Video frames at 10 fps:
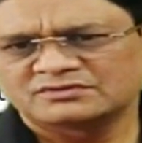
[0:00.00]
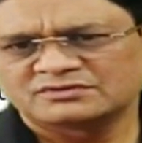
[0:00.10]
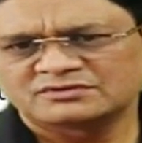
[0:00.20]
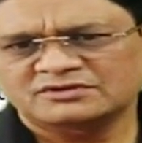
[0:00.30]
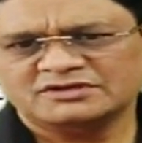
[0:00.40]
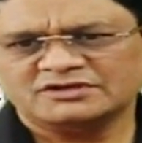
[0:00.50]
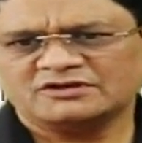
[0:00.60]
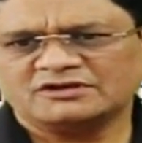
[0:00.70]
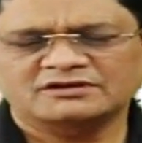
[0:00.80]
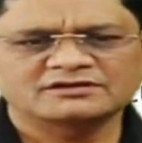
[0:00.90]
not at
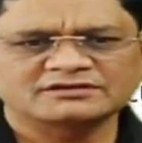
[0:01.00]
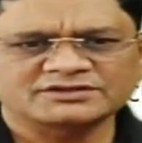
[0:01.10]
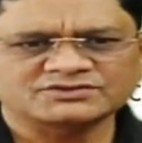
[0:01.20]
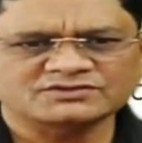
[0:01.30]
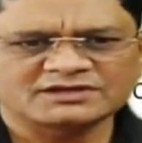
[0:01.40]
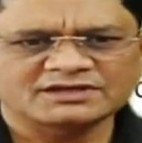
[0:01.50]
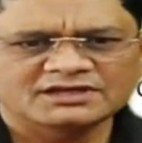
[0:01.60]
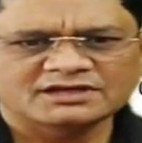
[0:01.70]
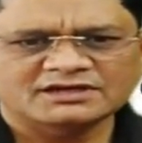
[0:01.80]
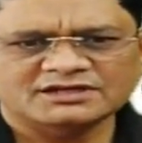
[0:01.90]
all. Natural.
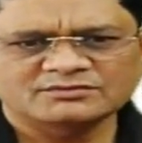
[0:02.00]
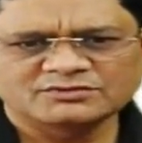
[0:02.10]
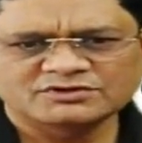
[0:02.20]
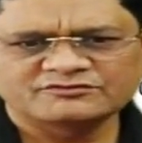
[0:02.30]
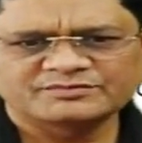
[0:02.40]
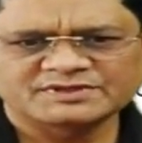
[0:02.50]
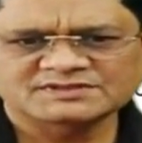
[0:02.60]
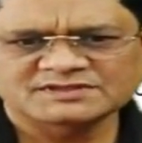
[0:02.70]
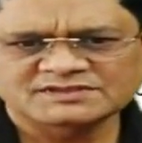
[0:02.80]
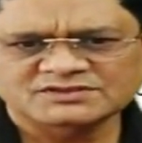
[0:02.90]
A number of
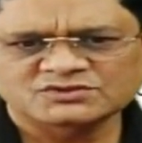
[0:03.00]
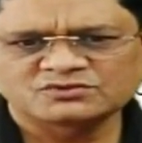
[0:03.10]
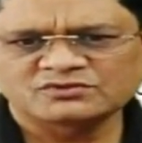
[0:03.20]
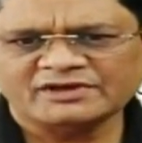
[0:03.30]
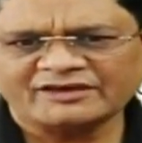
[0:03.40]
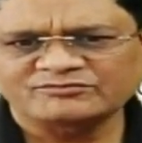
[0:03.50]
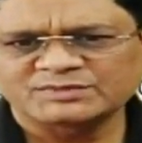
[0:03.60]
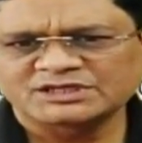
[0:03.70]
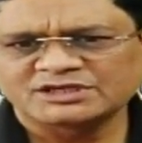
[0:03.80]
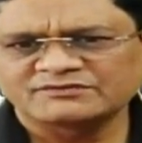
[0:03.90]
persons who have
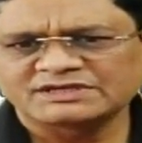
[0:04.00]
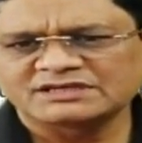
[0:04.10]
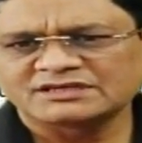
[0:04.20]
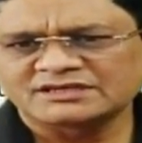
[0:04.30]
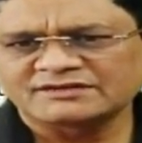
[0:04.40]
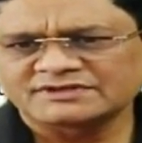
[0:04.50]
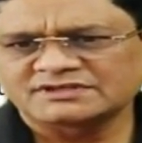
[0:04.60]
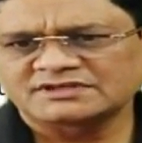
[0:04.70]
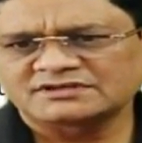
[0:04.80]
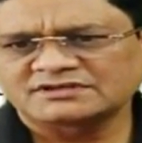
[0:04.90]
been living in definite
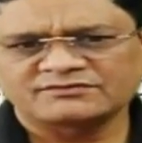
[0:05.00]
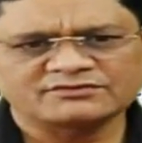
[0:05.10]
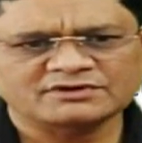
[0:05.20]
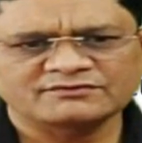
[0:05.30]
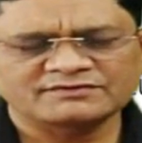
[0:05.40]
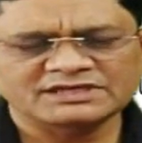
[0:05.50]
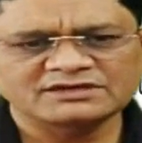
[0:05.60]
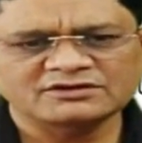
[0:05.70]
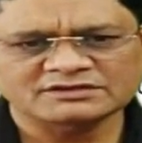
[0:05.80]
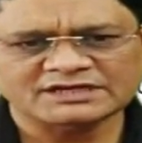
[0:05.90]
territory for a very
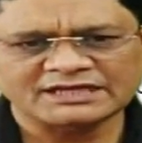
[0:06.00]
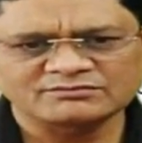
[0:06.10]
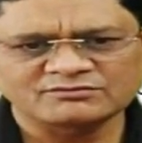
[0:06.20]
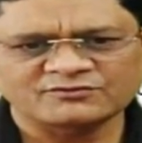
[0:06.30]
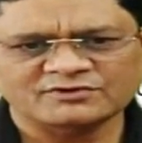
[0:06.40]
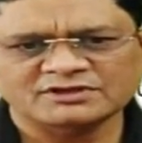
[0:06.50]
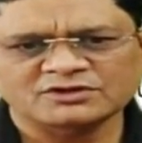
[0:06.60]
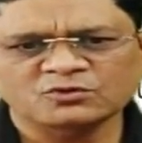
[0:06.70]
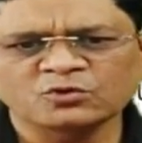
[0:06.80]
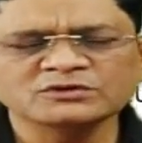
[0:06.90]
long time for their
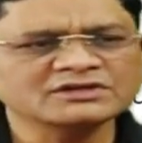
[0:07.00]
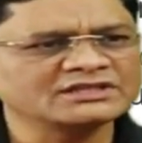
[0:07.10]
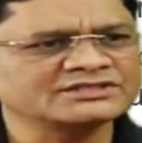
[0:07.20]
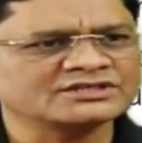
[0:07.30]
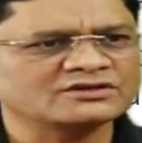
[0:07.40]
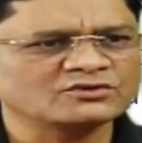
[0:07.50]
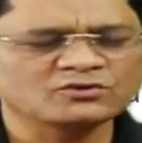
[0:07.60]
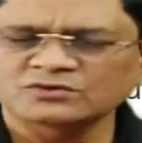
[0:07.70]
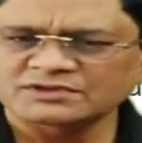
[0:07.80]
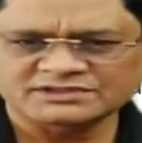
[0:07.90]
own culture.
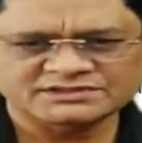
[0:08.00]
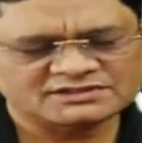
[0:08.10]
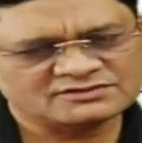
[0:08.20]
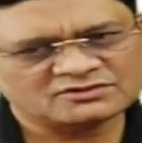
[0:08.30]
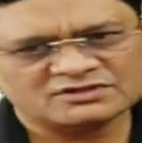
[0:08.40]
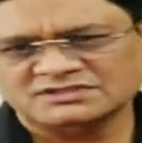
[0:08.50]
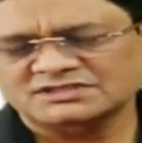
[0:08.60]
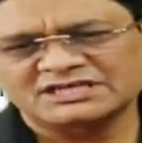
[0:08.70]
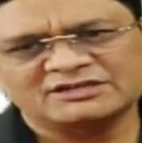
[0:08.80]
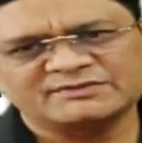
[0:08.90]
No, culture is not
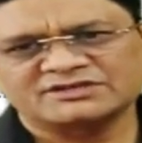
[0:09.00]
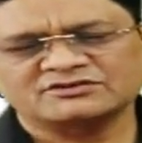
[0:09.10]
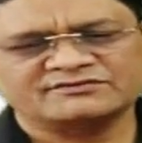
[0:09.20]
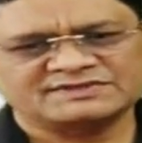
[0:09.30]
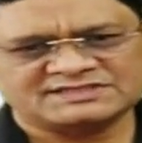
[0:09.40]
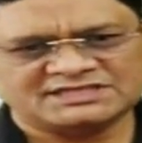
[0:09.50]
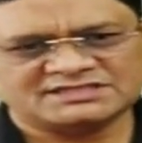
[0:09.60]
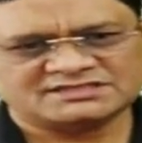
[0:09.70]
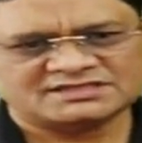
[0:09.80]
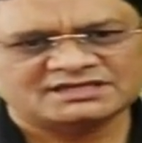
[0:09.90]
element of state.